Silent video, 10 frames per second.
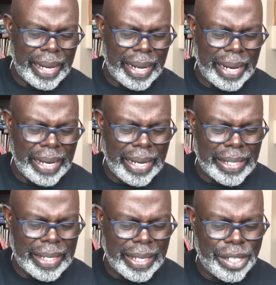And
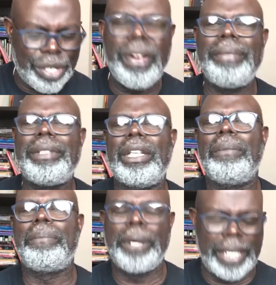listen, the scripture,
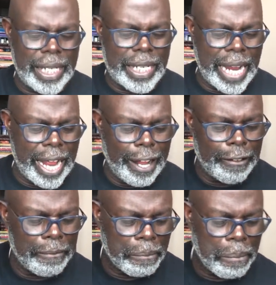put this down.
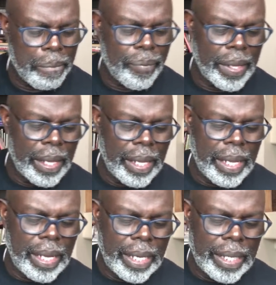
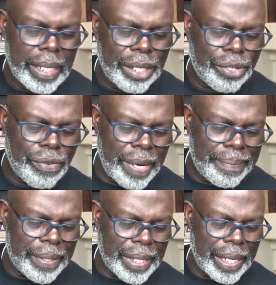The
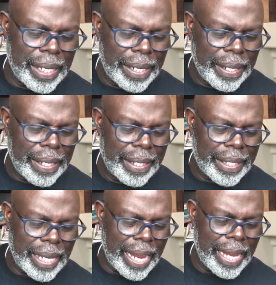scripture
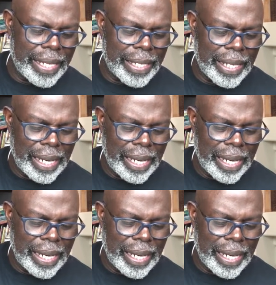says,